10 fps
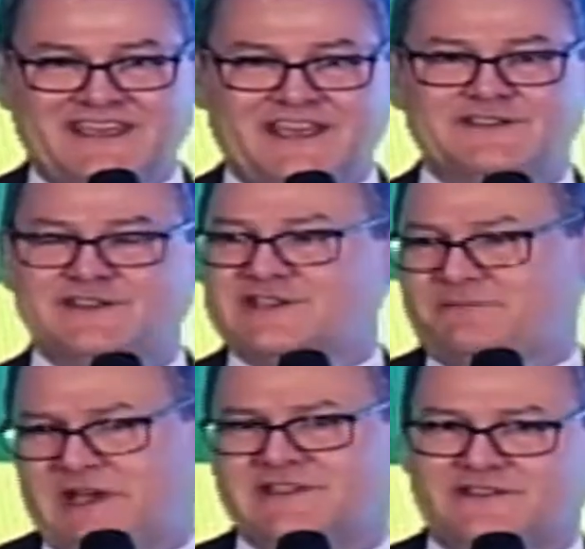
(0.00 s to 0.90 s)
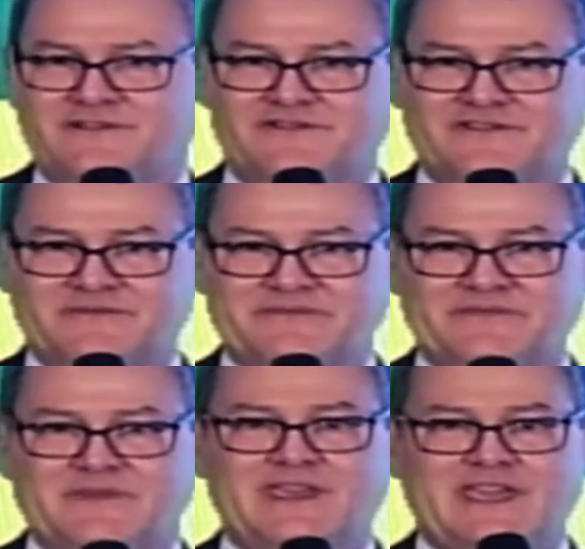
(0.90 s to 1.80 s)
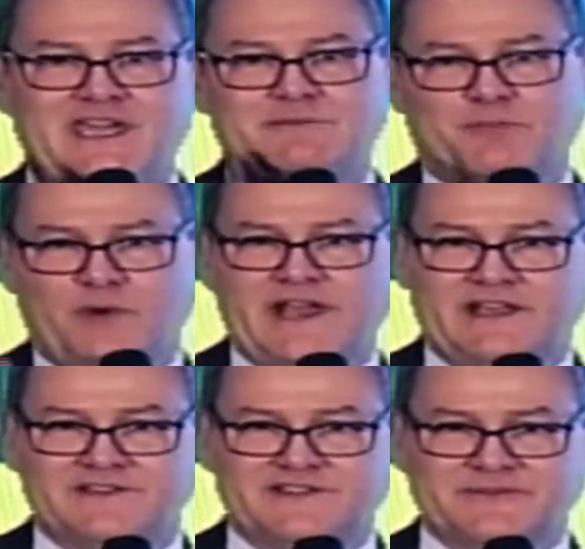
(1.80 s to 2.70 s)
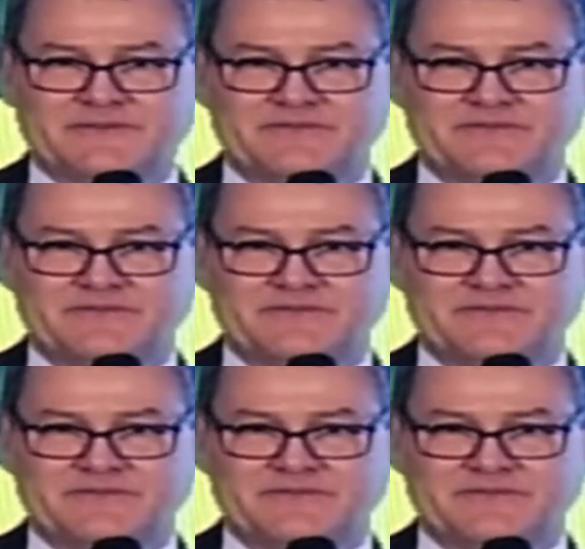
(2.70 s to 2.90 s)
It's expensive. It breaks.